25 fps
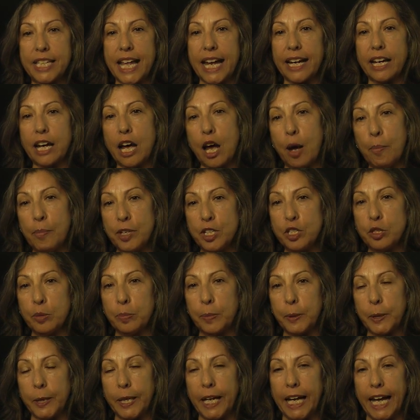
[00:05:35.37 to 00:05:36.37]
that come into
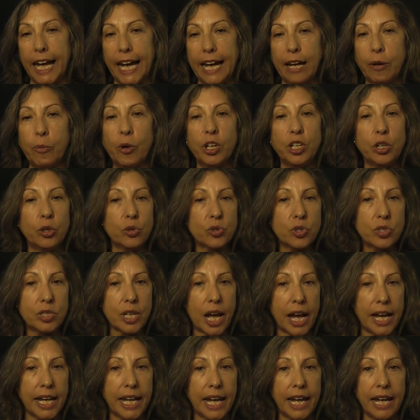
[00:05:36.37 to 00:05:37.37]
play when you're
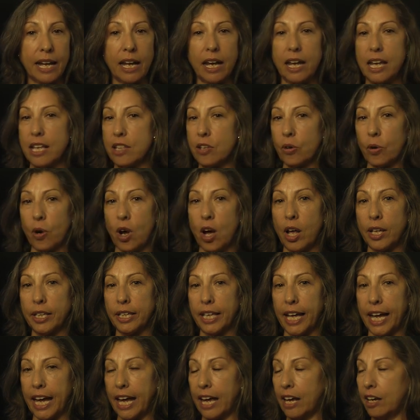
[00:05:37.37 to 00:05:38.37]
siting either on
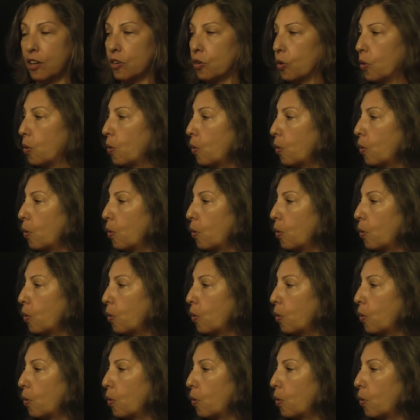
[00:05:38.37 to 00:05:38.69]
land